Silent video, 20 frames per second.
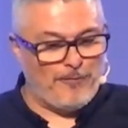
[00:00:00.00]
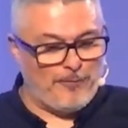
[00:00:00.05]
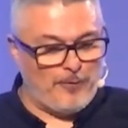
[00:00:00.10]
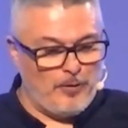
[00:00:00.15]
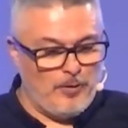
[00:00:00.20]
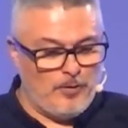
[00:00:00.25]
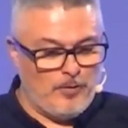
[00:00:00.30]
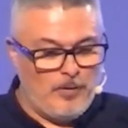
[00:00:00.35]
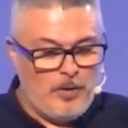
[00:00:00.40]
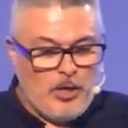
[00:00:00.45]

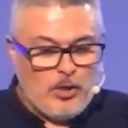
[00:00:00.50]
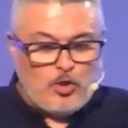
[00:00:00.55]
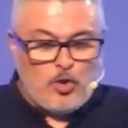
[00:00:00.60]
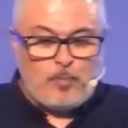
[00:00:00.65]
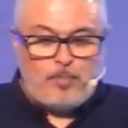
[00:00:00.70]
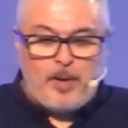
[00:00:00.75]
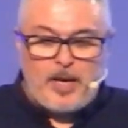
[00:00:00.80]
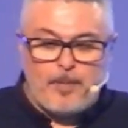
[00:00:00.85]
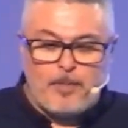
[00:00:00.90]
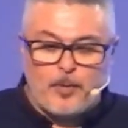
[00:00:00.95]
fruit? Do
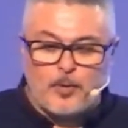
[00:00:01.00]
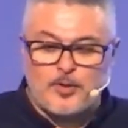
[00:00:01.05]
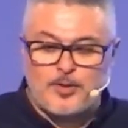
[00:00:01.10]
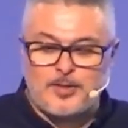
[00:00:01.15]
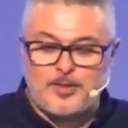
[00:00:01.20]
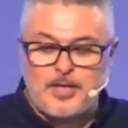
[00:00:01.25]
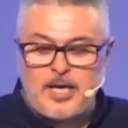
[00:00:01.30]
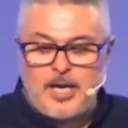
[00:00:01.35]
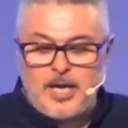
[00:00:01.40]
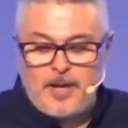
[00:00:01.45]
people
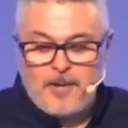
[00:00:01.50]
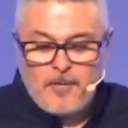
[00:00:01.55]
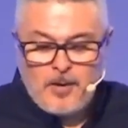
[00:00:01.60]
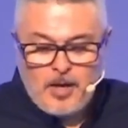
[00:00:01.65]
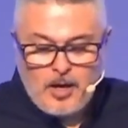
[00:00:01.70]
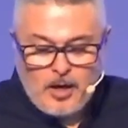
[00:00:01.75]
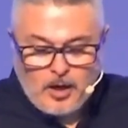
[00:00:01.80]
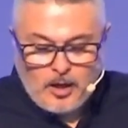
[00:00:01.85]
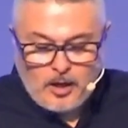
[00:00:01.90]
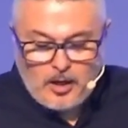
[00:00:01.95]
see
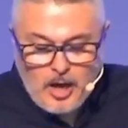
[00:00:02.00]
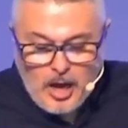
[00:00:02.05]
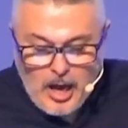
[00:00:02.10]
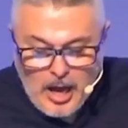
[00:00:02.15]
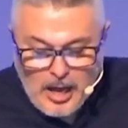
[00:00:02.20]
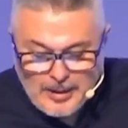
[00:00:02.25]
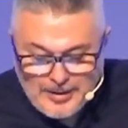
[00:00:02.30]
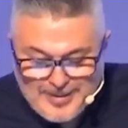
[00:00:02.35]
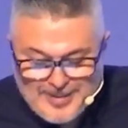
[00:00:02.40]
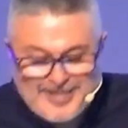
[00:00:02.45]

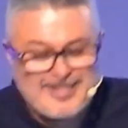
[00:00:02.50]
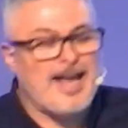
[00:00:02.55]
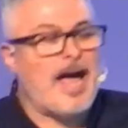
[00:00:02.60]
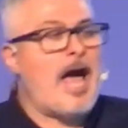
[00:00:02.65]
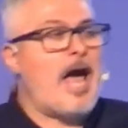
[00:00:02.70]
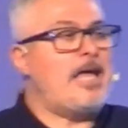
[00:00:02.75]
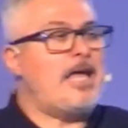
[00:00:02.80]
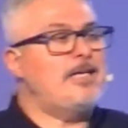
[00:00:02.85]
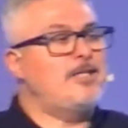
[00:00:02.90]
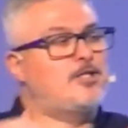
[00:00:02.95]

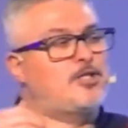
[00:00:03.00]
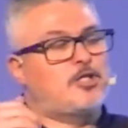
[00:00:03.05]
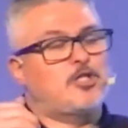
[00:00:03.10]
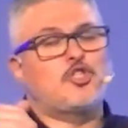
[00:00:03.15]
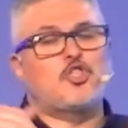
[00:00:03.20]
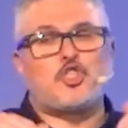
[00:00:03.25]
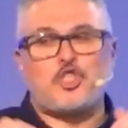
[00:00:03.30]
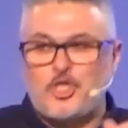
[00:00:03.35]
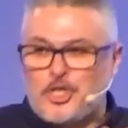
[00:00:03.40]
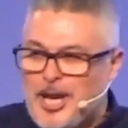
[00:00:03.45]
God-sized
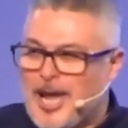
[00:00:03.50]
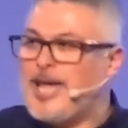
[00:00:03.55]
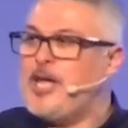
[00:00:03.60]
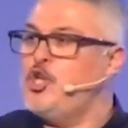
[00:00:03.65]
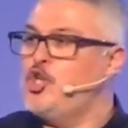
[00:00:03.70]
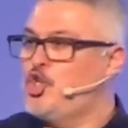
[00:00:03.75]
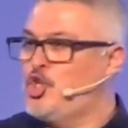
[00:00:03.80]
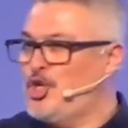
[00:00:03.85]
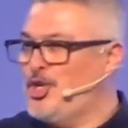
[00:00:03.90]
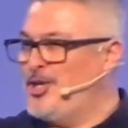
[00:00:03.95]

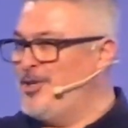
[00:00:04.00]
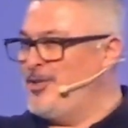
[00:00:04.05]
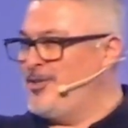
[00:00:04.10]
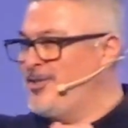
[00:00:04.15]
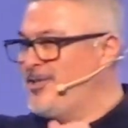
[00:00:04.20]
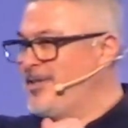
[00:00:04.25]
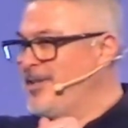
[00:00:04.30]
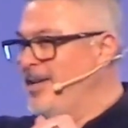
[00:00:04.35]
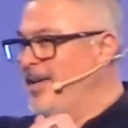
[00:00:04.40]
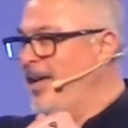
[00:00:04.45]

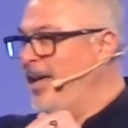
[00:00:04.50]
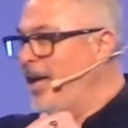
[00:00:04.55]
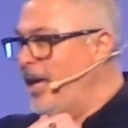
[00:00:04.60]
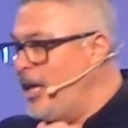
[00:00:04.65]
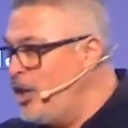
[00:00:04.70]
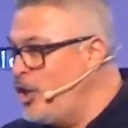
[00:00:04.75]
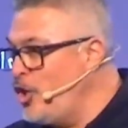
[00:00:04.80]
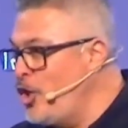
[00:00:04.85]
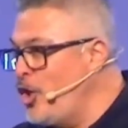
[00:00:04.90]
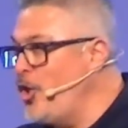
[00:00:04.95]
changes
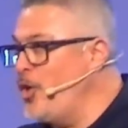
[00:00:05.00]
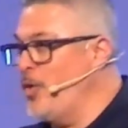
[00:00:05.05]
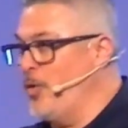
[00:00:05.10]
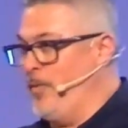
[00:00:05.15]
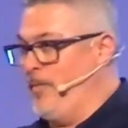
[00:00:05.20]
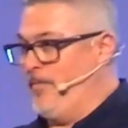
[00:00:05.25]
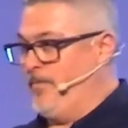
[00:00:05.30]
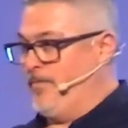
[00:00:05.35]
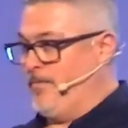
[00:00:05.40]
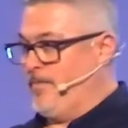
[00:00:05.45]
in you?
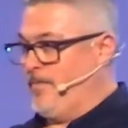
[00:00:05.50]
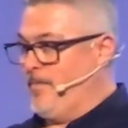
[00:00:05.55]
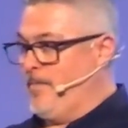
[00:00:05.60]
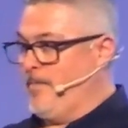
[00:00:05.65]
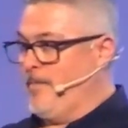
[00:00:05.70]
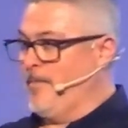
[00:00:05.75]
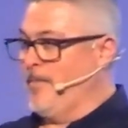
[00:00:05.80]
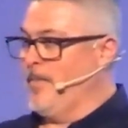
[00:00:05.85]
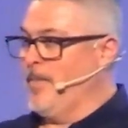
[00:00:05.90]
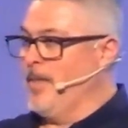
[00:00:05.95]

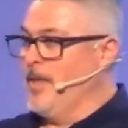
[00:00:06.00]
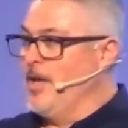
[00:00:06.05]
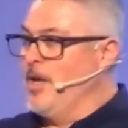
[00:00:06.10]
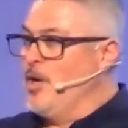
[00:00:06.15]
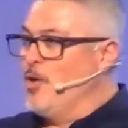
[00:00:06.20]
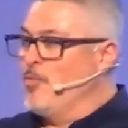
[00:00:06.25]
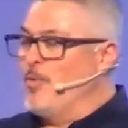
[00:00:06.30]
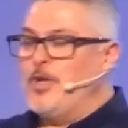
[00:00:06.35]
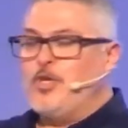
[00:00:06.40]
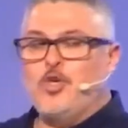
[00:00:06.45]

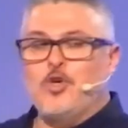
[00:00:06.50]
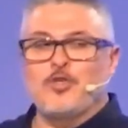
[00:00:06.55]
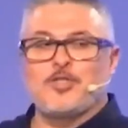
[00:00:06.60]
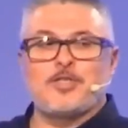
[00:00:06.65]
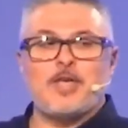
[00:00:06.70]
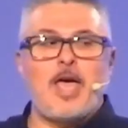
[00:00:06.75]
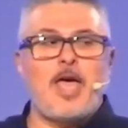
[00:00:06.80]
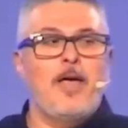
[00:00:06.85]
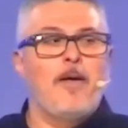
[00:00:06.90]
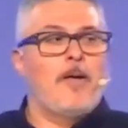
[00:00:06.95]
When you
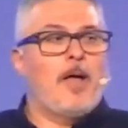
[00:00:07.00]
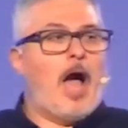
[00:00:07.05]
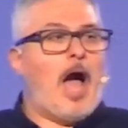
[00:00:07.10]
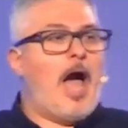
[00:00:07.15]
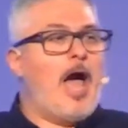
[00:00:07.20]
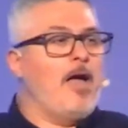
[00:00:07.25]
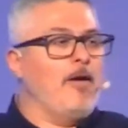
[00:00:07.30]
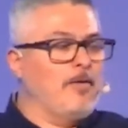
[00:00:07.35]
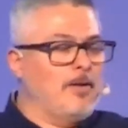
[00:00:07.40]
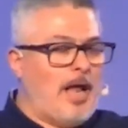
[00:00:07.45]
say,
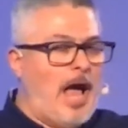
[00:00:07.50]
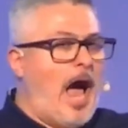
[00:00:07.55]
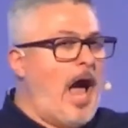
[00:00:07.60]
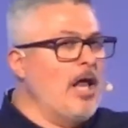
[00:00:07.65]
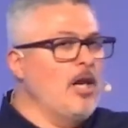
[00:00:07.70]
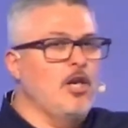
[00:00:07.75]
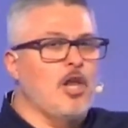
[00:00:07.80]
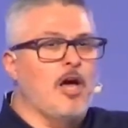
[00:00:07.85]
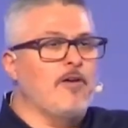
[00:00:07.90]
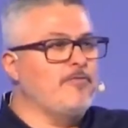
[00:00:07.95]
I
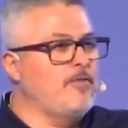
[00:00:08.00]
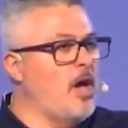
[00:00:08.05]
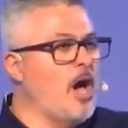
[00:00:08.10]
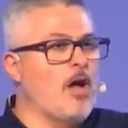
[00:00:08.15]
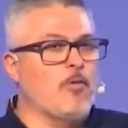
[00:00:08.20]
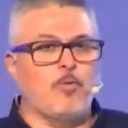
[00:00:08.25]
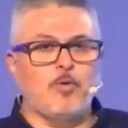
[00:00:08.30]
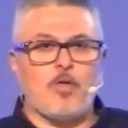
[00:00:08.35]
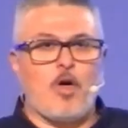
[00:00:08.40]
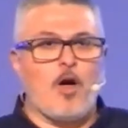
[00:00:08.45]
love God
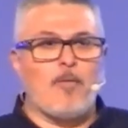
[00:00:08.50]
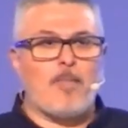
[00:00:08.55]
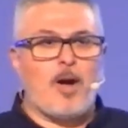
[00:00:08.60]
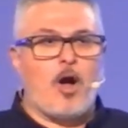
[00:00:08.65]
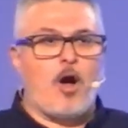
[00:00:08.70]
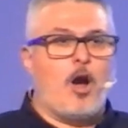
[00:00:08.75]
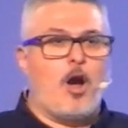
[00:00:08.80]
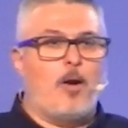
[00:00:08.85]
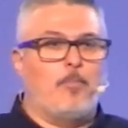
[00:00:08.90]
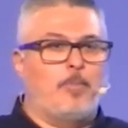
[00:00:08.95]
with all my
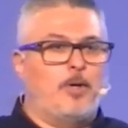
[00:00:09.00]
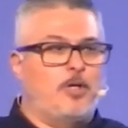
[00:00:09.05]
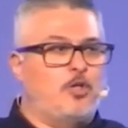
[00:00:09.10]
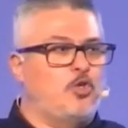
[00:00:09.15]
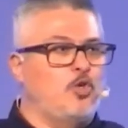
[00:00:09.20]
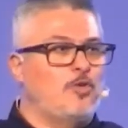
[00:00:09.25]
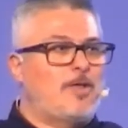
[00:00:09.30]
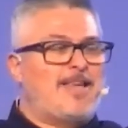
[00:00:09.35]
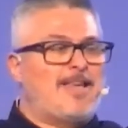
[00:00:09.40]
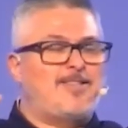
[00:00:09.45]
heart, but do
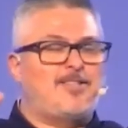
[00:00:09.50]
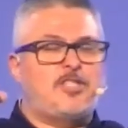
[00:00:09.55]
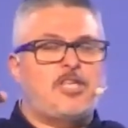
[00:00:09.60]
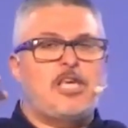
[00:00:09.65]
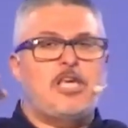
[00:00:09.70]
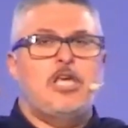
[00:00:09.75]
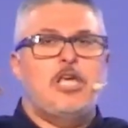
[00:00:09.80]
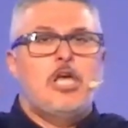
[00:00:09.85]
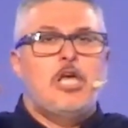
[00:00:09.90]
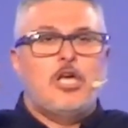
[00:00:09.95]
they
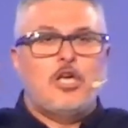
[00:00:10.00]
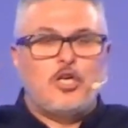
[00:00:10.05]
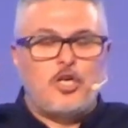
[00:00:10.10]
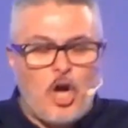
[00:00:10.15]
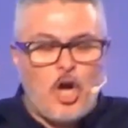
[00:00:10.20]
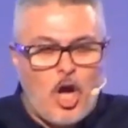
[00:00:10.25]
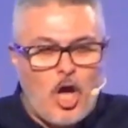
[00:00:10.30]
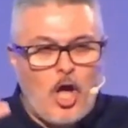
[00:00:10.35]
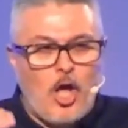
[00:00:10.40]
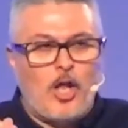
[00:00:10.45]
see
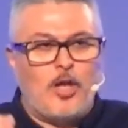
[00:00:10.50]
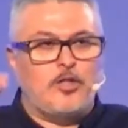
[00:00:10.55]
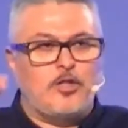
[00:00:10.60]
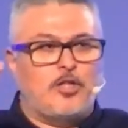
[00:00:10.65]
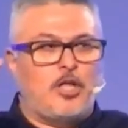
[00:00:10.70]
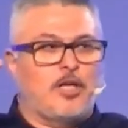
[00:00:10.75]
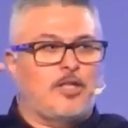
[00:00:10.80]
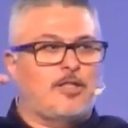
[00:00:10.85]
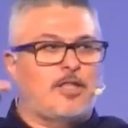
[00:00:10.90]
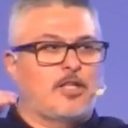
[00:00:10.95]
God,
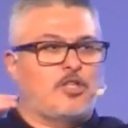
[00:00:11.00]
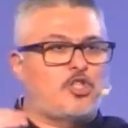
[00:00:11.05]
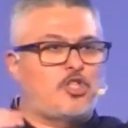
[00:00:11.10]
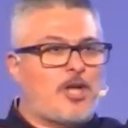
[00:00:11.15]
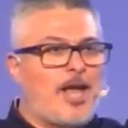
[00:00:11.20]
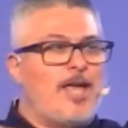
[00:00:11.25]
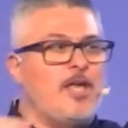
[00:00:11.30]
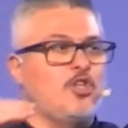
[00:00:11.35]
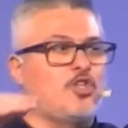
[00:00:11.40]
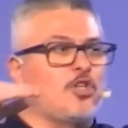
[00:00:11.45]
the
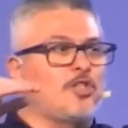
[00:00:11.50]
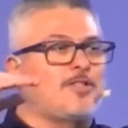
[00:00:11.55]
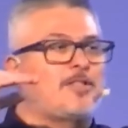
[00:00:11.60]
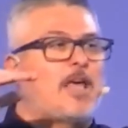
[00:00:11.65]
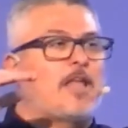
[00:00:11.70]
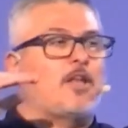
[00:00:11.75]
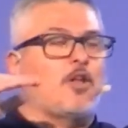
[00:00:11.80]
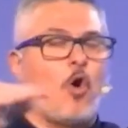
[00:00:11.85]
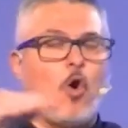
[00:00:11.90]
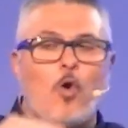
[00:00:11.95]
changes that
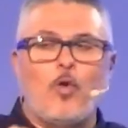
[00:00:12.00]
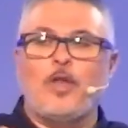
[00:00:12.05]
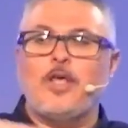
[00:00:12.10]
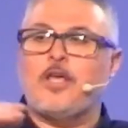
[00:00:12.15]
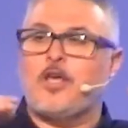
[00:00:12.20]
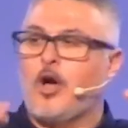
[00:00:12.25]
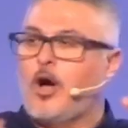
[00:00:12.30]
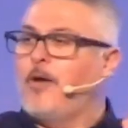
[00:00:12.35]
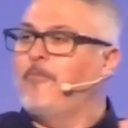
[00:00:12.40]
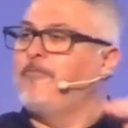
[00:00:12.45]
only
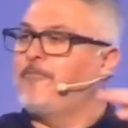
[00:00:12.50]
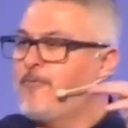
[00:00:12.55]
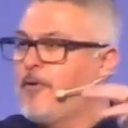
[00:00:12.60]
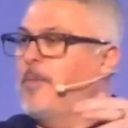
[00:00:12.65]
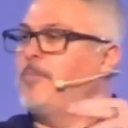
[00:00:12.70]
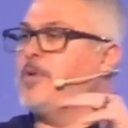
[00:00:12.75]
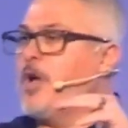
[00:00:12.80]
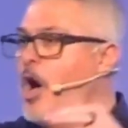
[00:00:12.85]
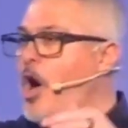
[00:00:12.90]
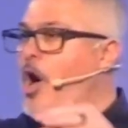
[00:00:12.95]
come from
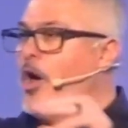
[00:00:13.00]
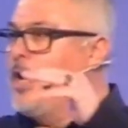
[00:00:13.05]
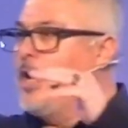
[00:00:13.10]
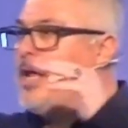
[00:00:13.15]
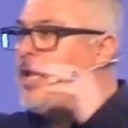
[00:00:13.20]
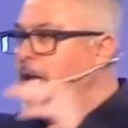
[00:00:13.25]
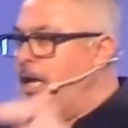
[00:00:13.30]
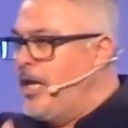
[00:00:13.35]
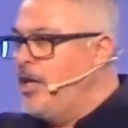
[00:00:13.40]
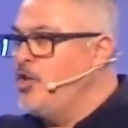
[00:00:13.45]
God
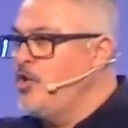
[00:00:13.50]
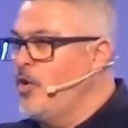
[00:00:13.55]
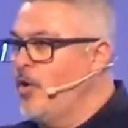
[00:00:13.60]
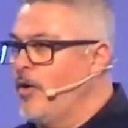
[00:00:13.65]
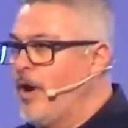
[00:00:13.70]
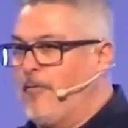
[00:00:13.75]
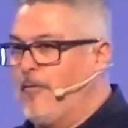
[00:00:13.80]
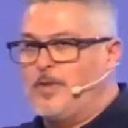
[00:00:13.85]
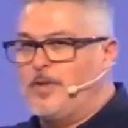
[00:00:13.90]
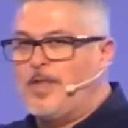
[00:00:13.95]
in your
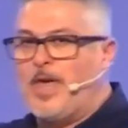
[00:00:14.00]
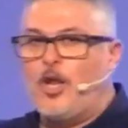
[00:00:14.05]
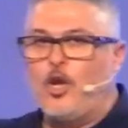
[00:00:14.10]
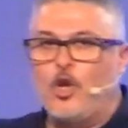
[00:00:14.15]
life? When they